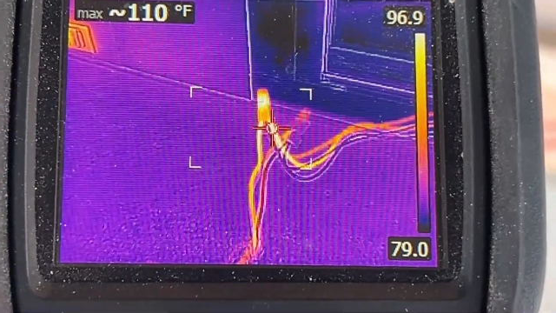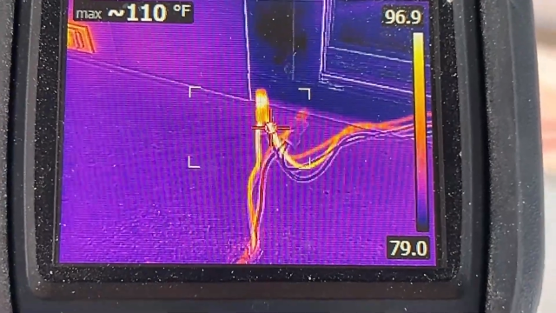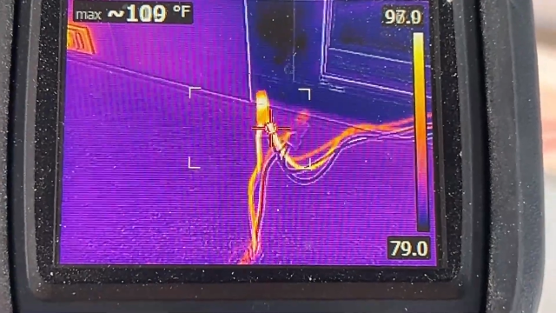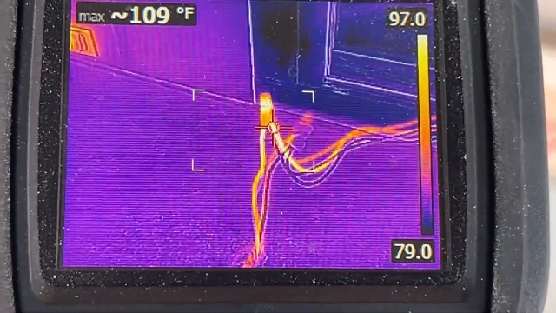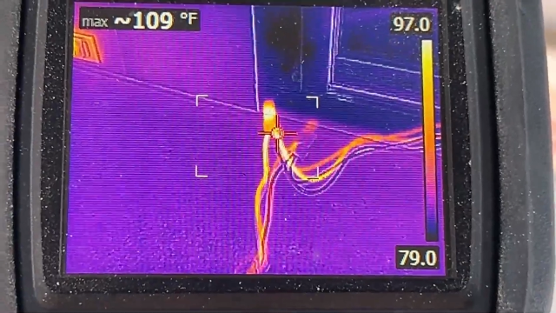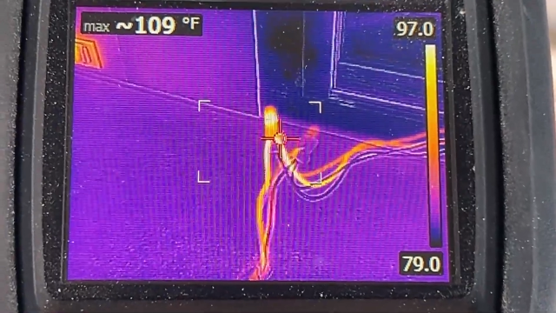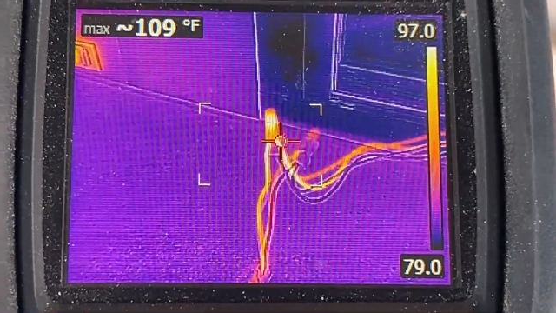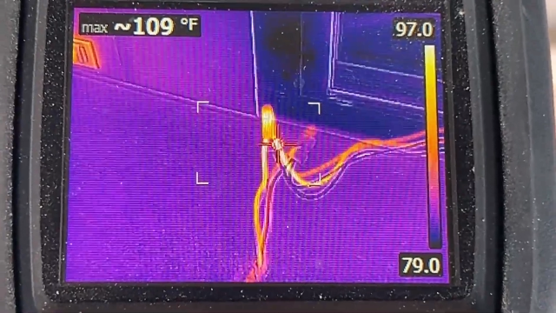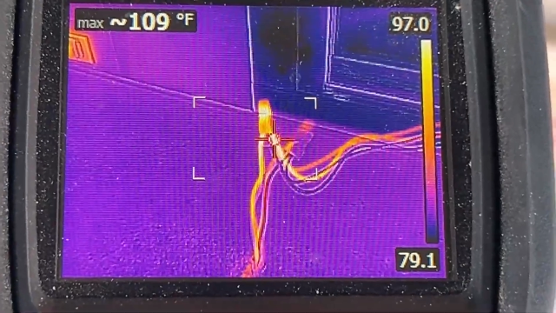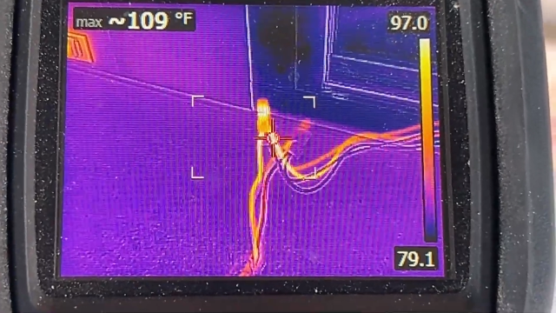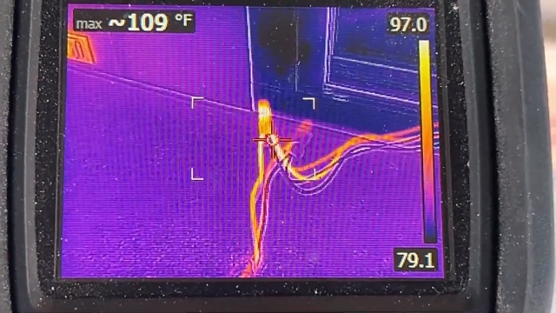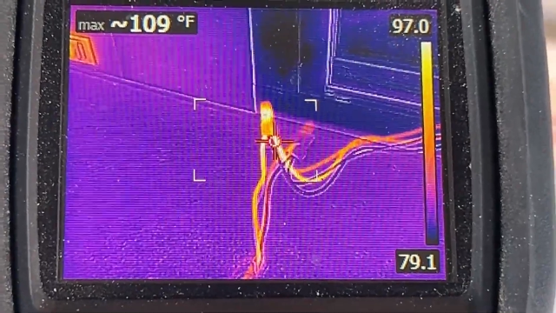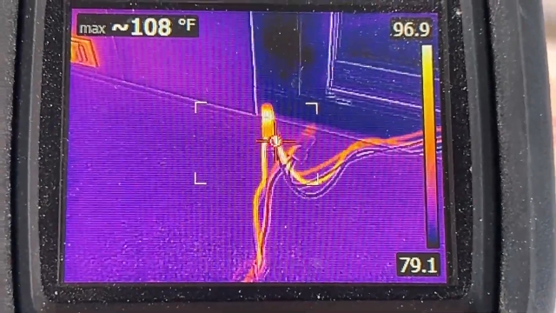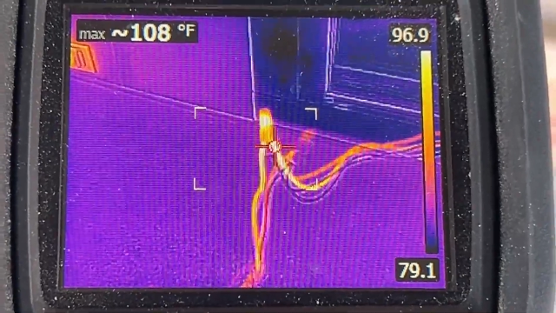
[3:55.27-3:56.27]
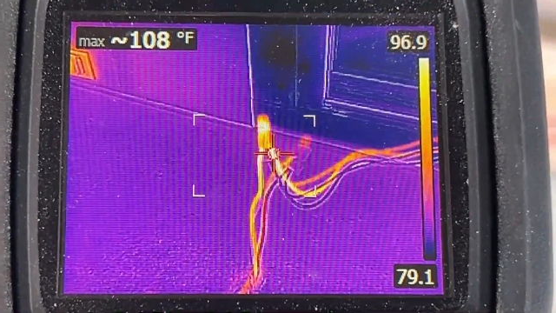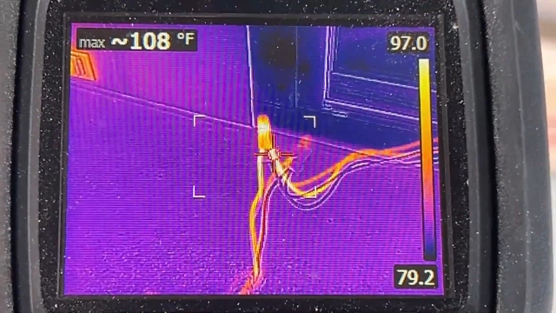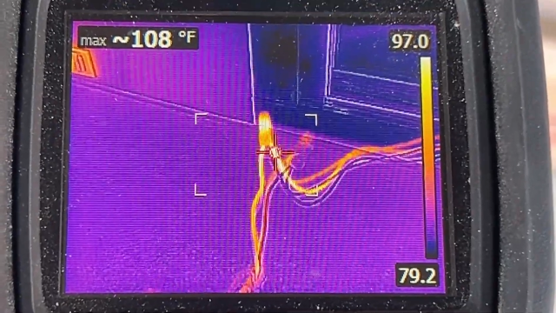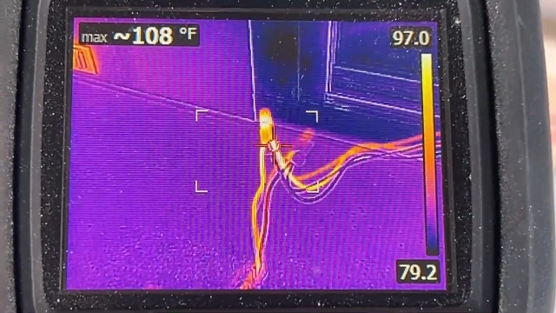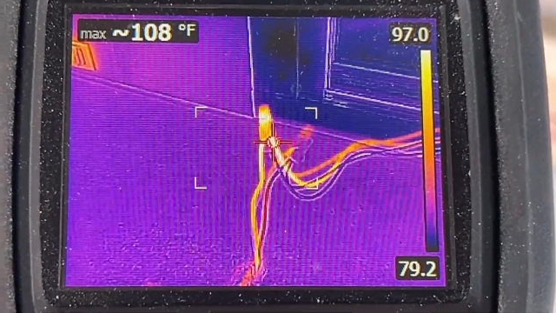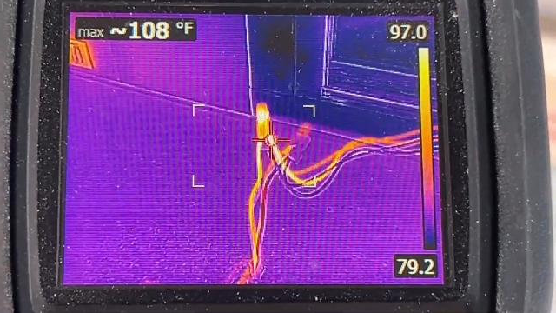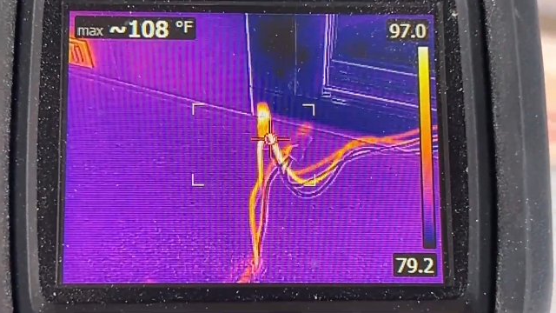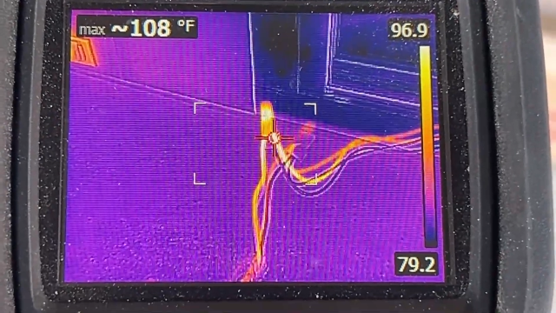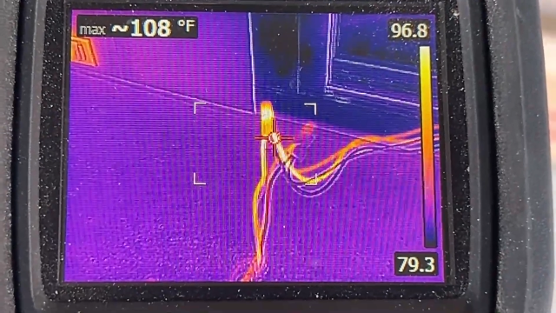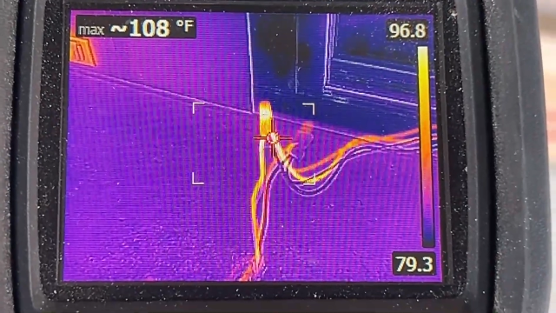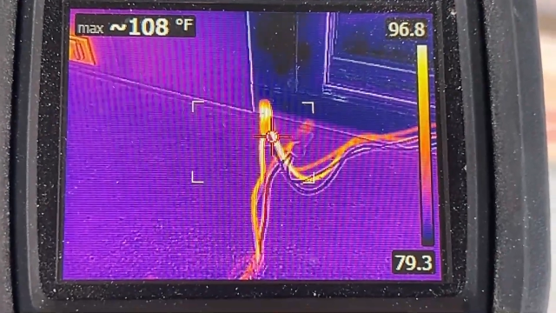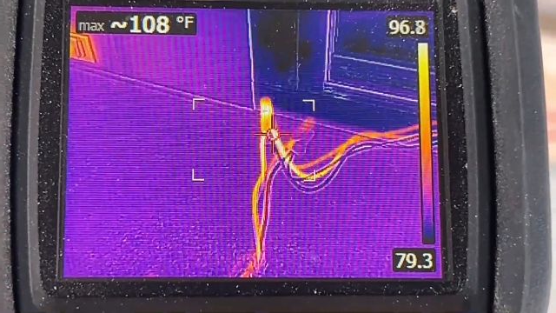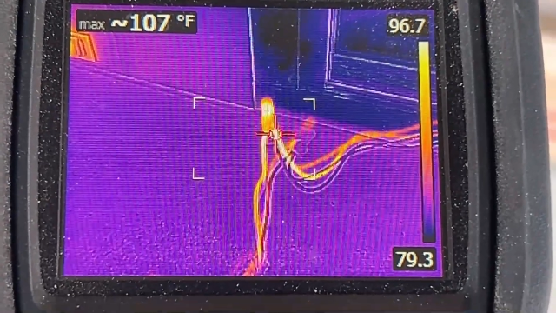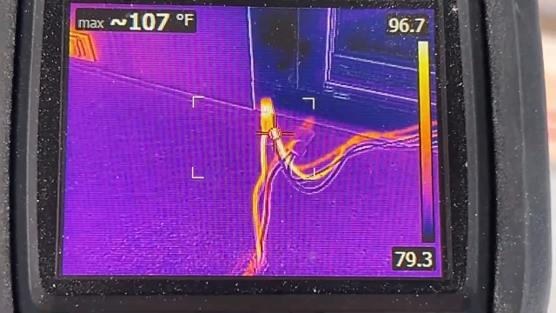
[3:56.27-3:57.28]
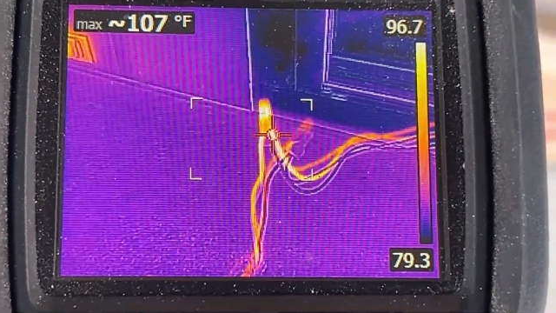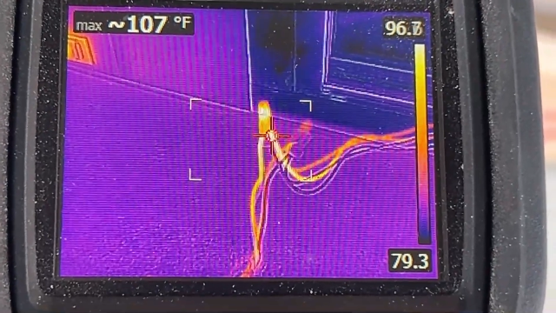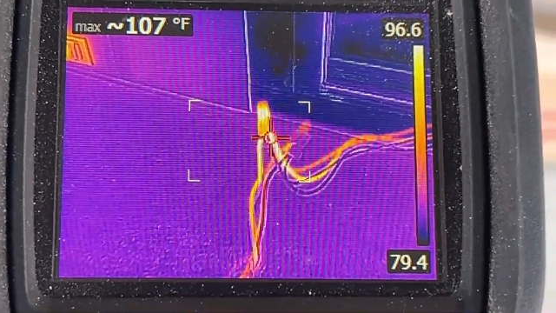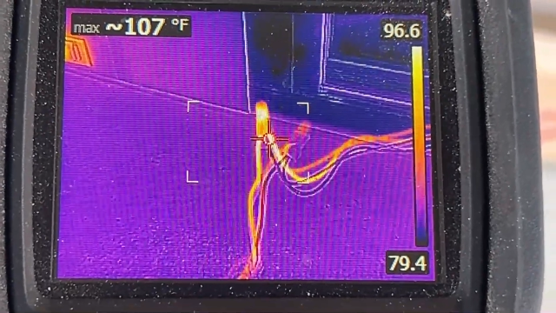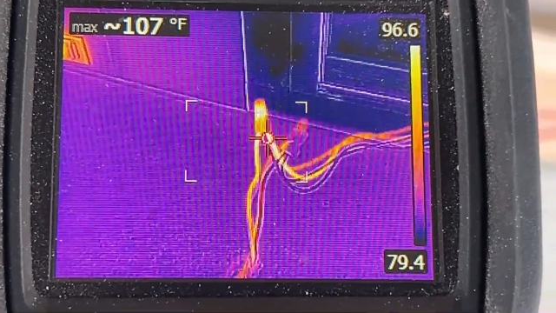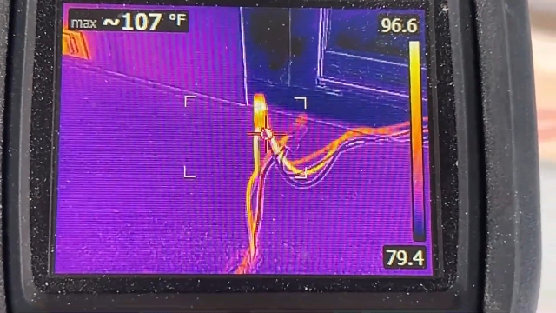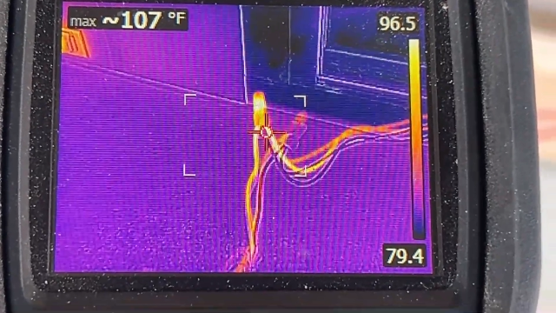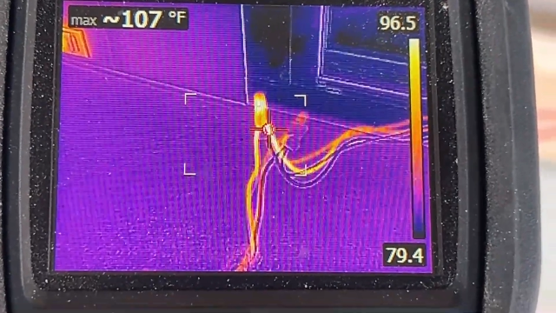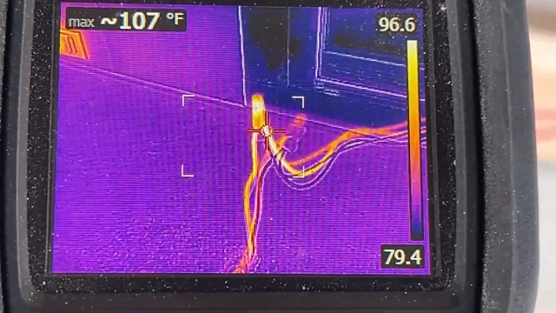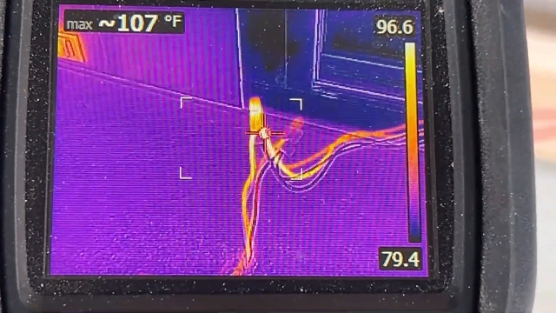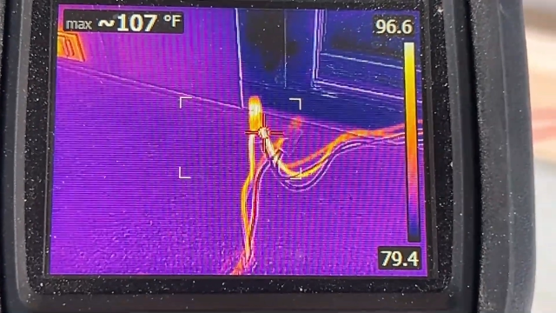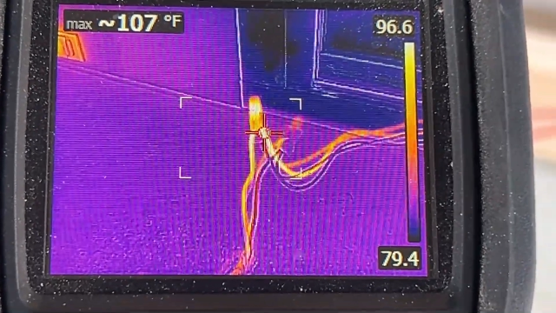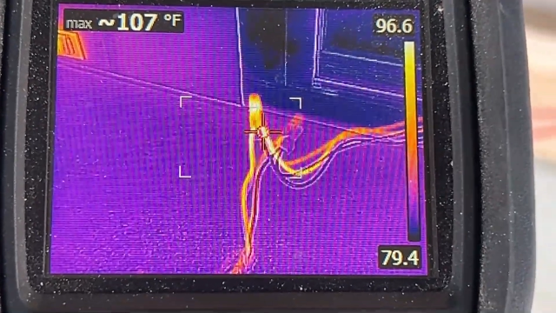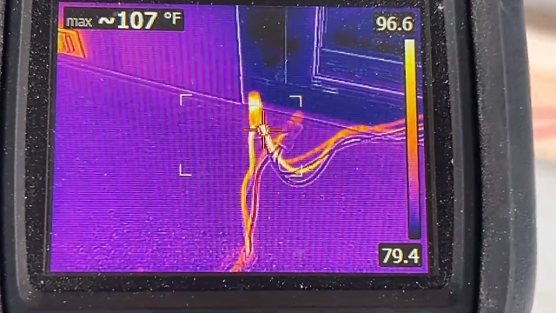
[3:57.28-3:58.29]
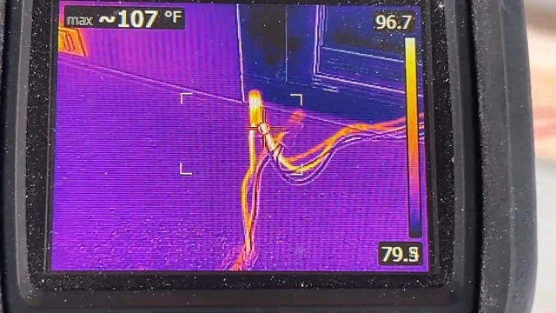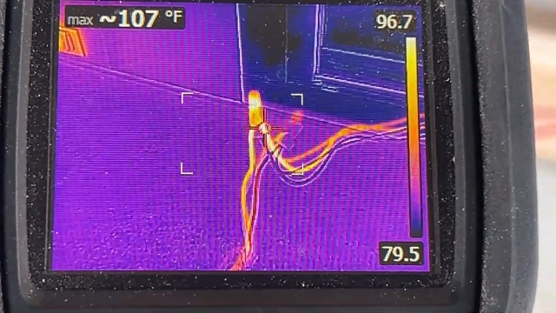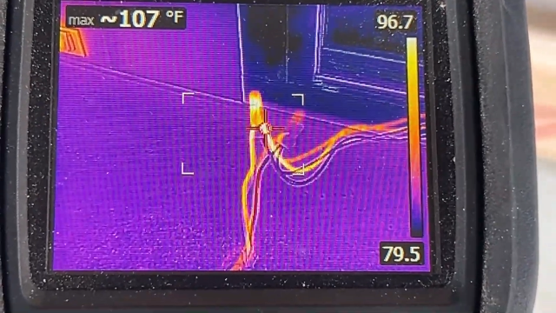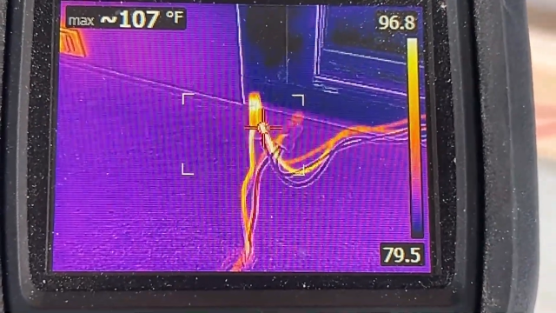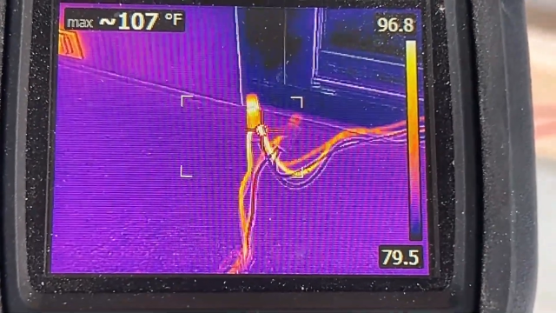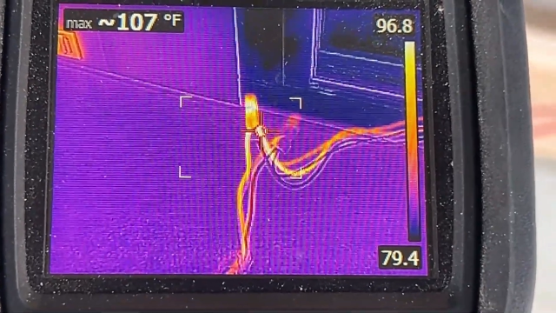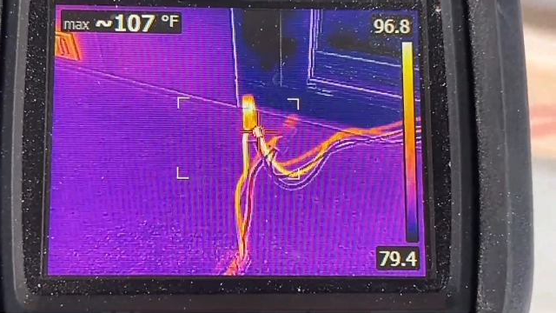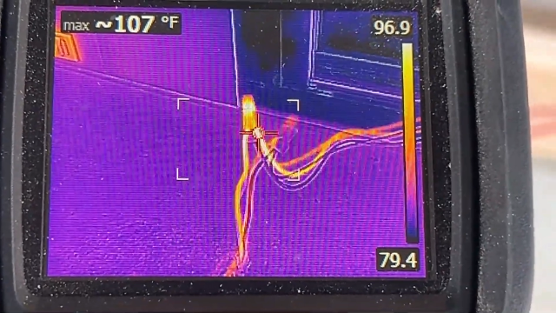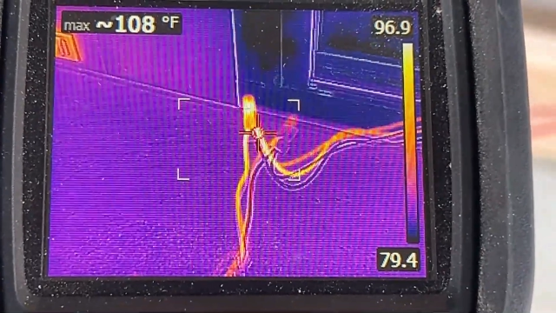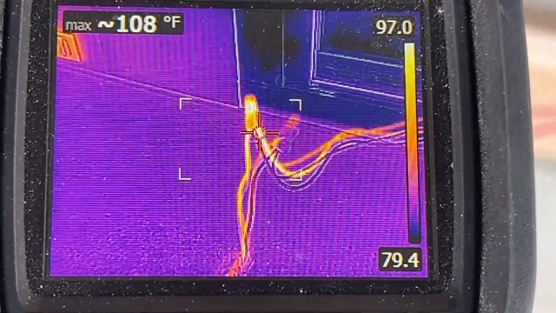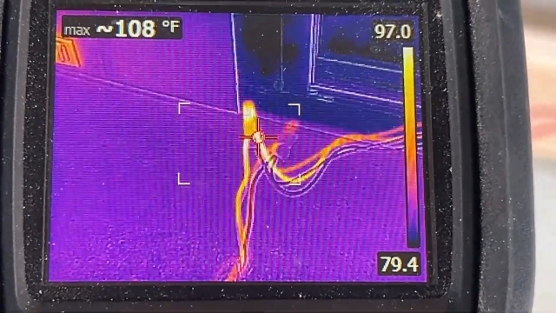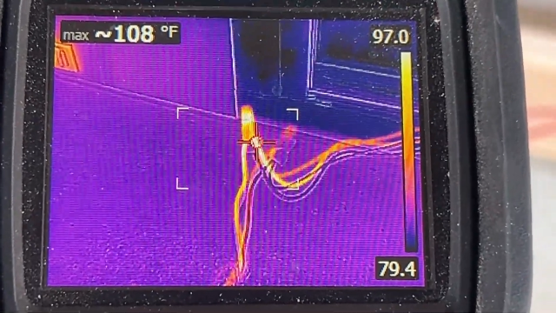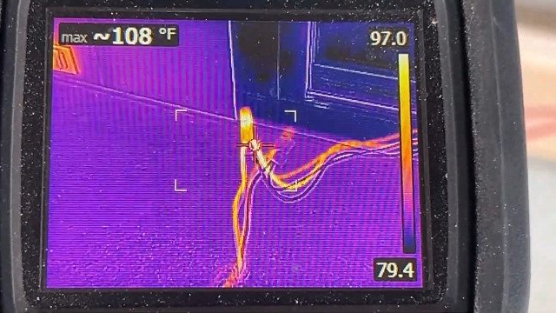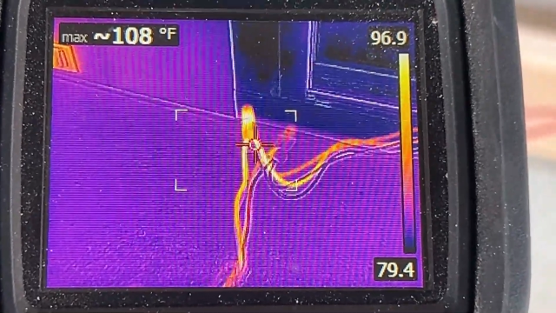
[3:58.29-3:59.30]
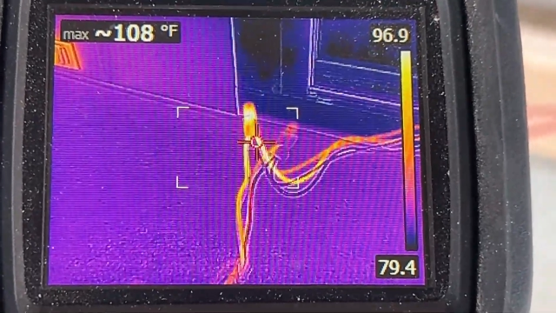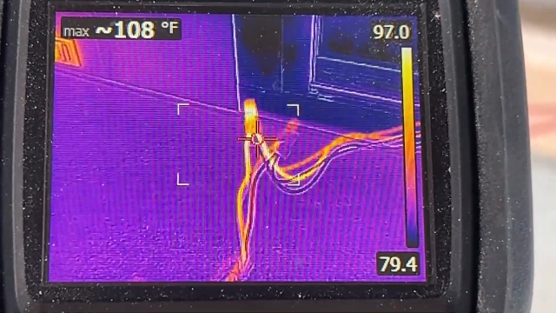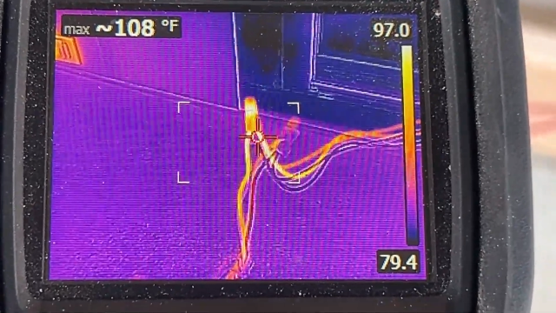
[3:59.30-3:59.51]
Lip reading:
[unreadable: no face in view]